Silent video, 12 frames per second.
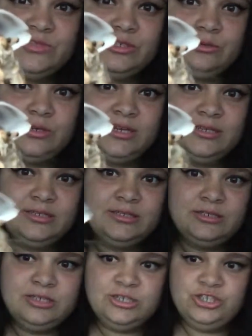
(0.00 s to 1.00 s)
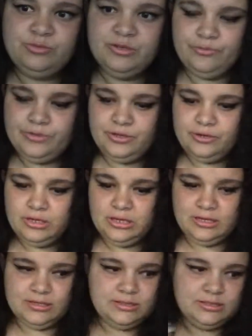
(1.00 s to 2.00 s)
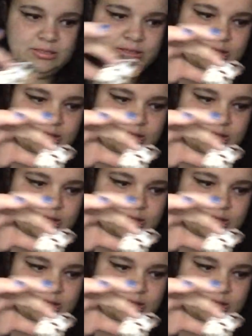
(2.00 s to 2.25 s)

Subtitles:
Do not touch me with your claws.